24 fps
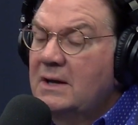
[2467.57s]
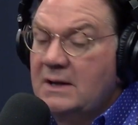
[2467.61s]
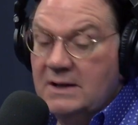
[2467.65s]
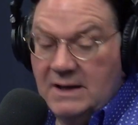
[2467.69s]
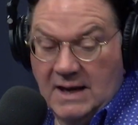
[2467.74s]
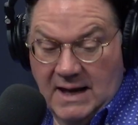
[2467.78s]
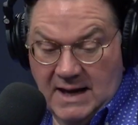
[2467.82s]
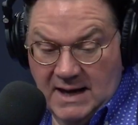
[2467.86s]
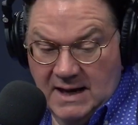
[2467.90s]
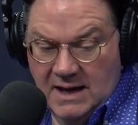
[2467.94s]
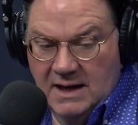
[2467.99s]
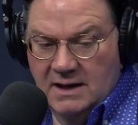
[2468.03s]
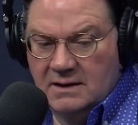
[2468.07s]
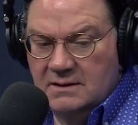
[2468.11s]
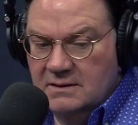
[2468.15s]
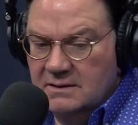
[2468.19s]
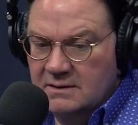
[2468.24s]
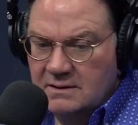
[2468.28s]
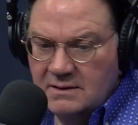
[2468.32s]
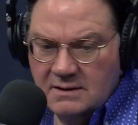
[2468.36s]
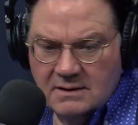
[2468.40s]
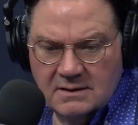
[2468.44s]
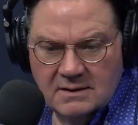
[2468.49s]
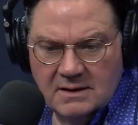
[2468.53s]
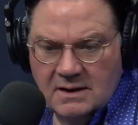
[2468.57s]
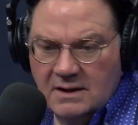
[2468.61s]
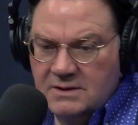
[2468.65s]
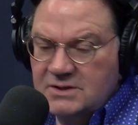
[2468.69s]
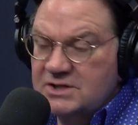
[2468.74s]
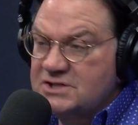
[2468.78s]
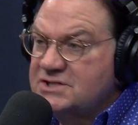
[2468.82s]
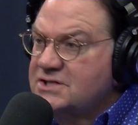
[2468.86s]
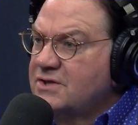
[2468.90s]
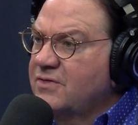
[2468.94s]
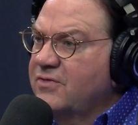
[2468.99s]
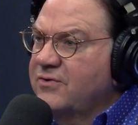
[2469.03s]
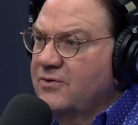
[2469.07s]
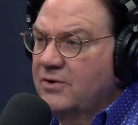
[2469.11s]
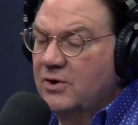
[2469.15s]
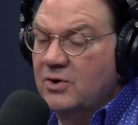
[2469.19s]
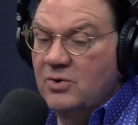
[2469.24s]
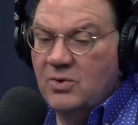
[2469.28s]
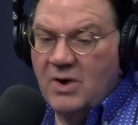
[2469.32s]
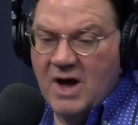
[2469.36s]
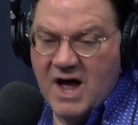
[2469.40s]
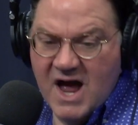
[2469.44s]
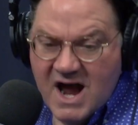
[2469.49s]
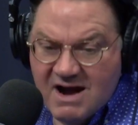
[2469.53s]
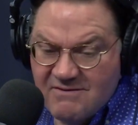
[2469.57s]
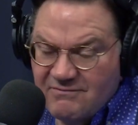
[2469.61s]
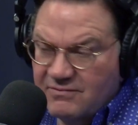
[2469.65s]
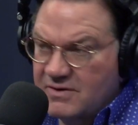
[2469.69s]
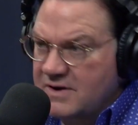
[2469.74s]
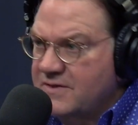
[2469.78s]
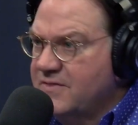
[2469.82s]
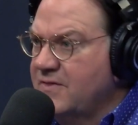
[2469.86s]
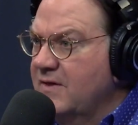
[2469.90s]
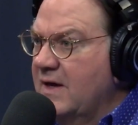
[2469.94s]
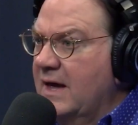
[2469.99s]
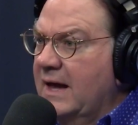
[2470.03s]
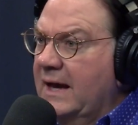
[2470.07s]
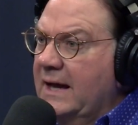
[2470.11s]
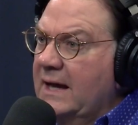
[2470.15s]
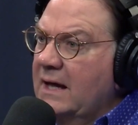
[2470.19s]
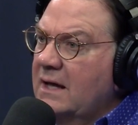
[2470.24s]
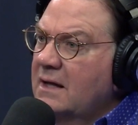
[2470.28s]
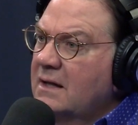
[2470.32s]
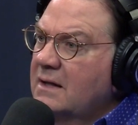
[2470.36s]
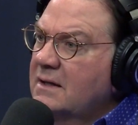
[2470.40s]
and just threw everything